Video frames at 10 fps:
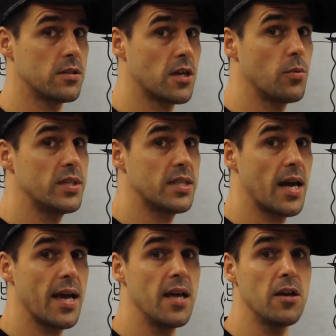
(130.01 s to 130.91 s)
So we
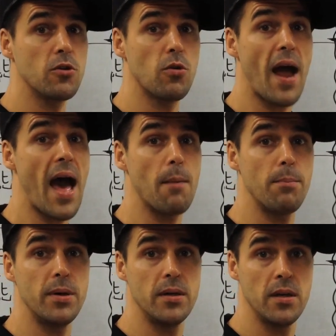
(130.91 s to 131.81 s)
say
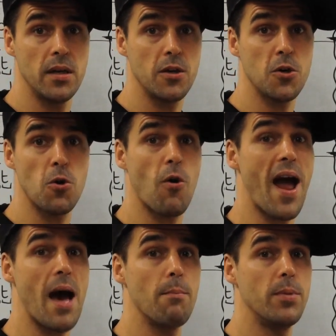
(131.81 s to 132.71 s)
crab,
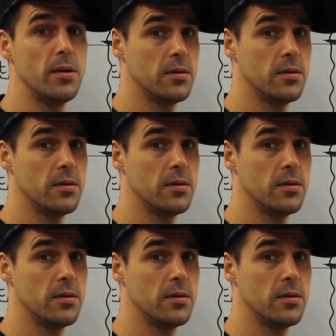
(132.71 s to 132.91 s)
crab.